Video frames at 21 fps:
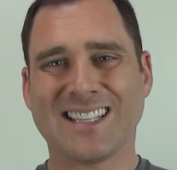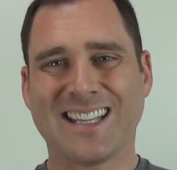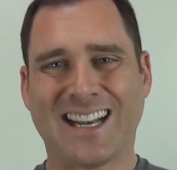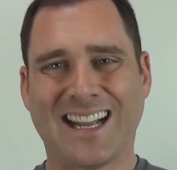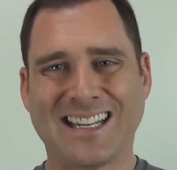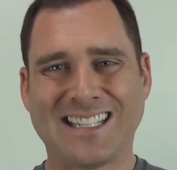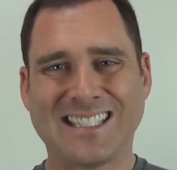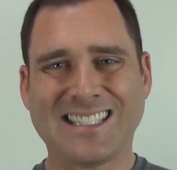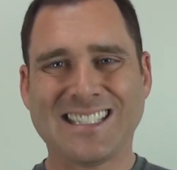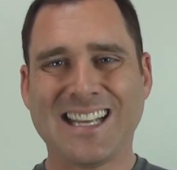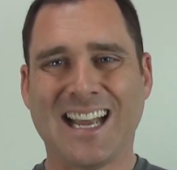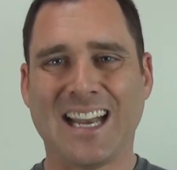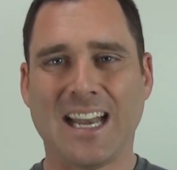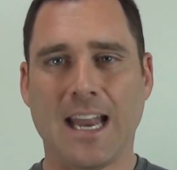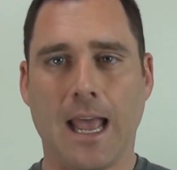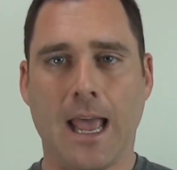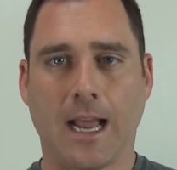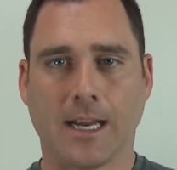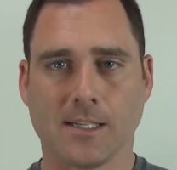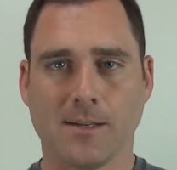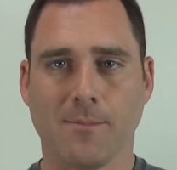that I
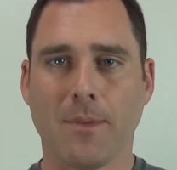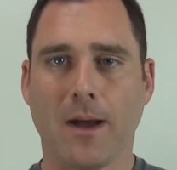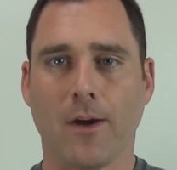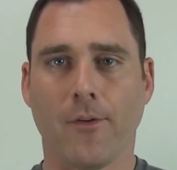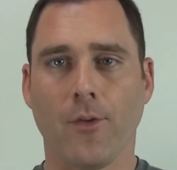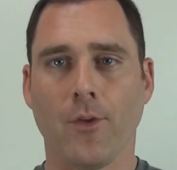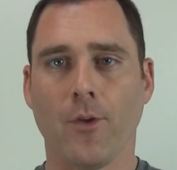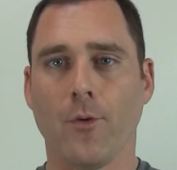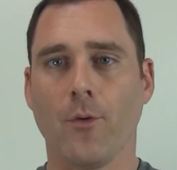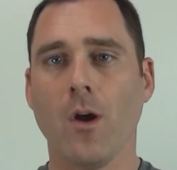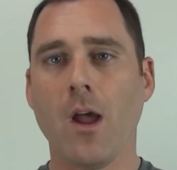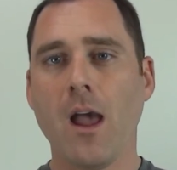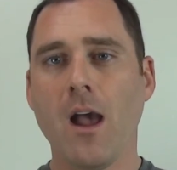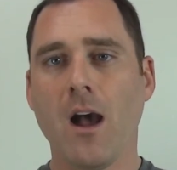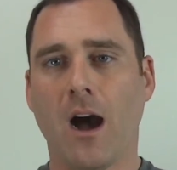said X about you.